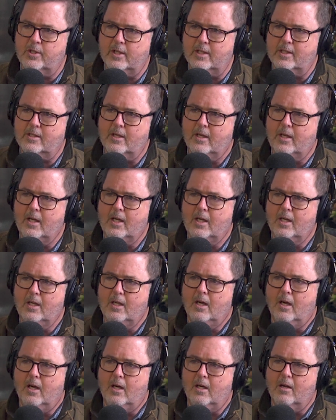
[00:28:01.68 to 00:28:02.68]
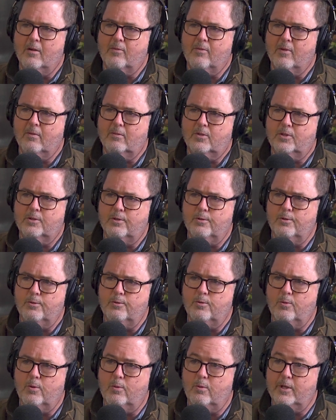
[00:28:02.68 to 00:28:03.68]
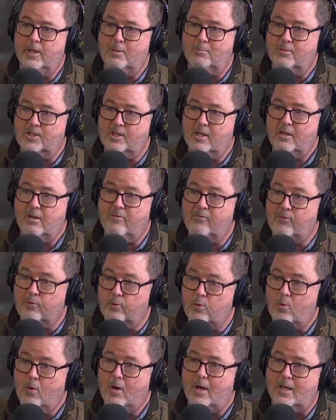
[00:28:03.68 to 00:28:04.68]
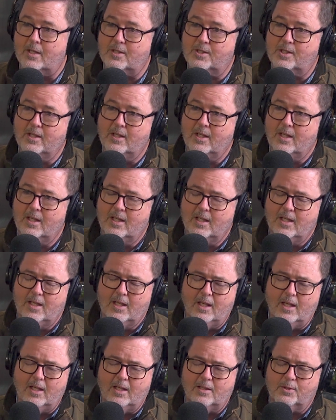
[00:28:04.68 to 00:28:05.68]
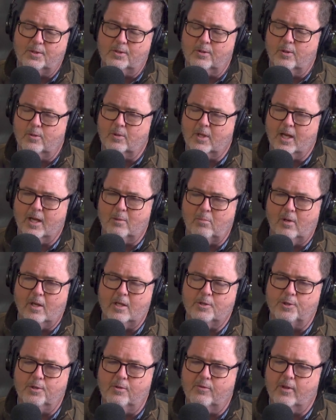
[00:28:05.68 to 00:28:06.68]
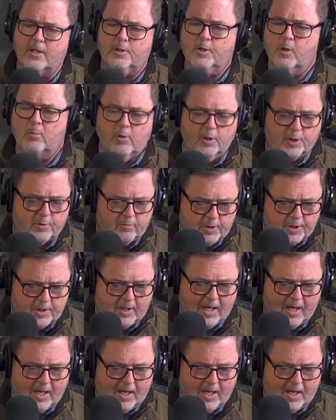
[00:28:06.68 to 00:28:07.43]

says, uh, to himself through us. And so, God bless you. Thanks so much for